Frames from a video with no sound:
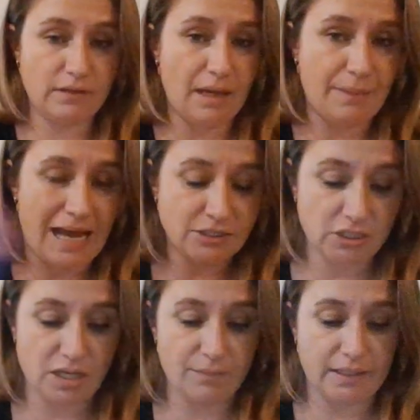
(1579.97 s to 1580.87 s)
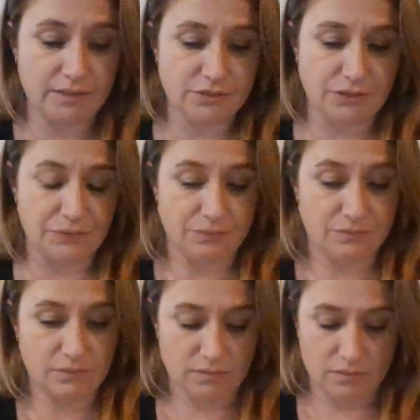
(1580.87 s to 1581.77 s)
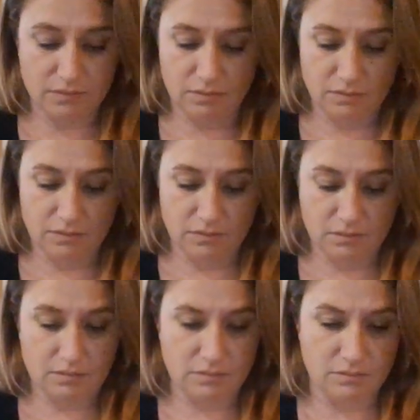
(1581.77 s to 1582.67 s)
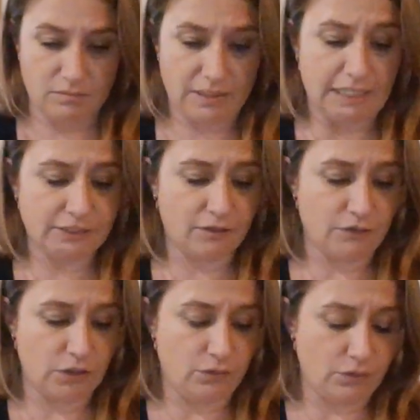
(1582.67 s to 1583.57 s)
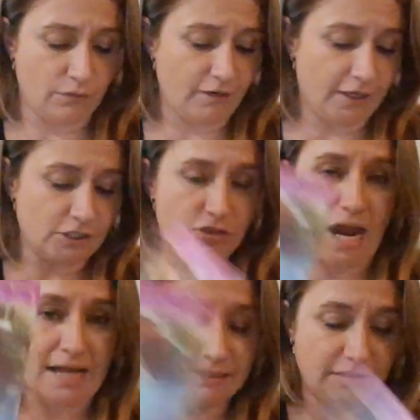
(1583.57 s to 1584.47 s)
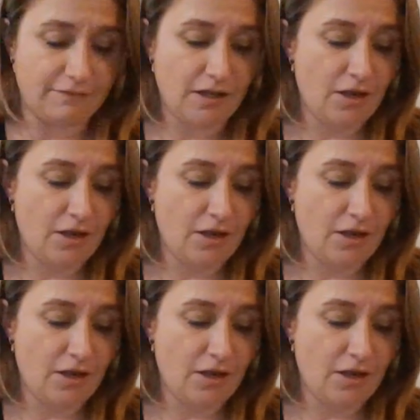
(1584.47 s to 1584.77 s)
You got passion coming in too. Because of you, you're very attractive.